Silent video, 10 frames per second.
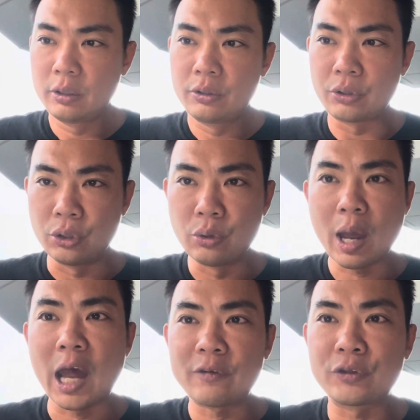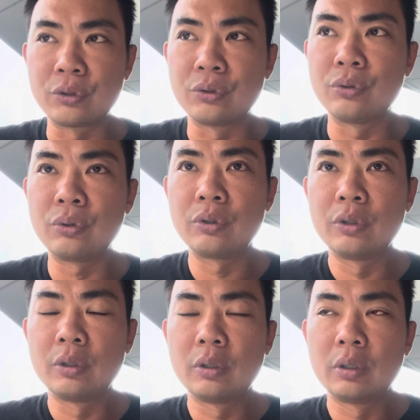So you have to
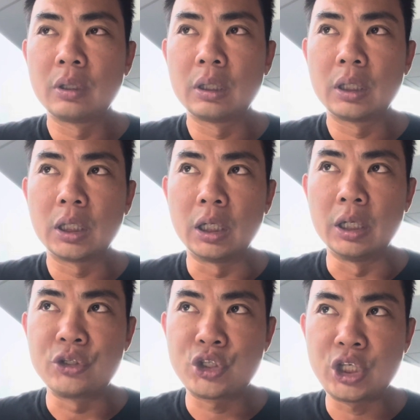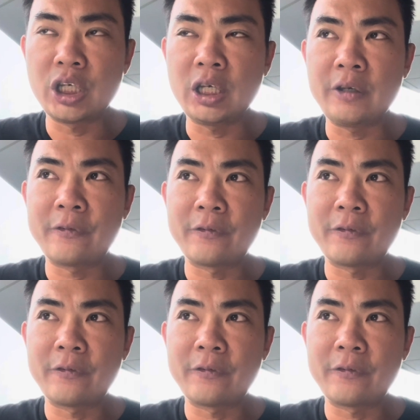achieve